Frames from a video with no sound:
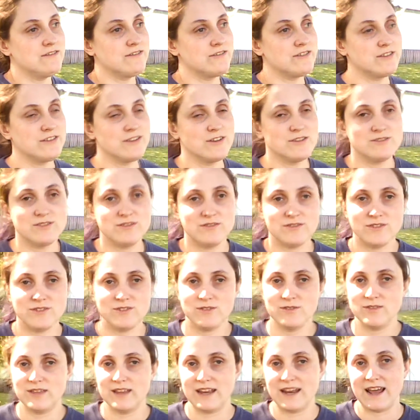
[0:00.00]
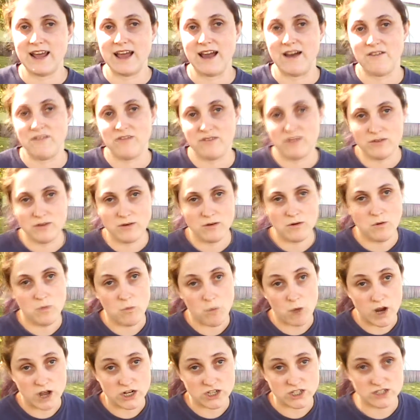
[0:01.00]
those of you that have
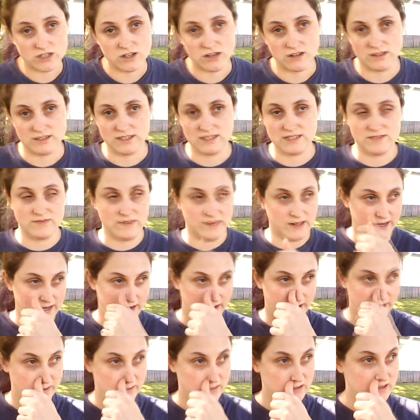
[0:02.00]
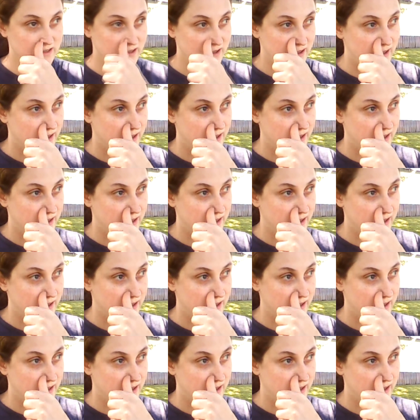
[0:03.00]
watched all these videos,